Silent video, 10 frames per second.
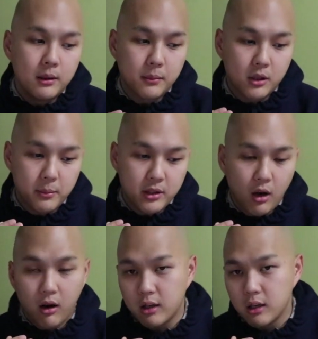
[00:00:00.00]
I'm gonna be
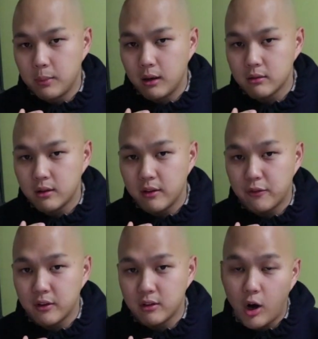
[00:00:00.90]
talking about the
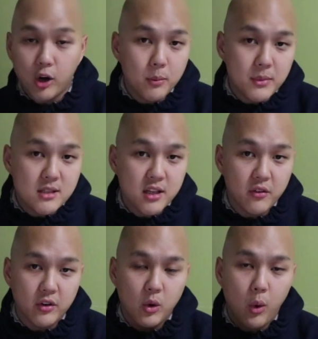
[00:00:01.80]
different documents that
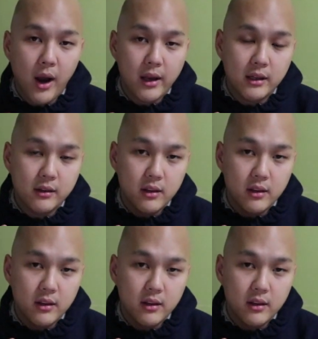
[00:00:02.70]
you require,